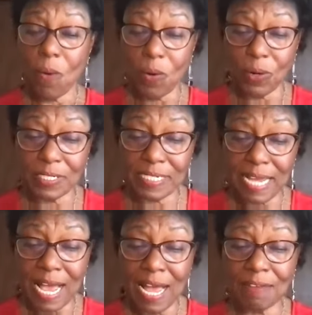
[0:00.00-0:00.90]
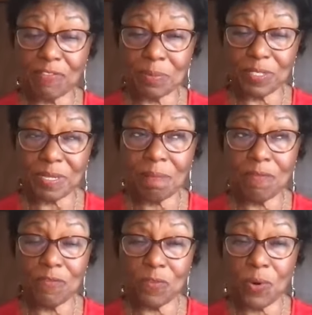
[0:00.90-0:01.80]
or die from some
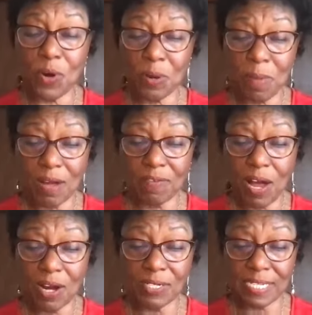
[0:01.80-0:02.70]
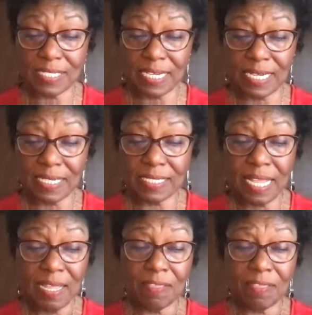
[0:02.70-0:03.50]
form of heart disease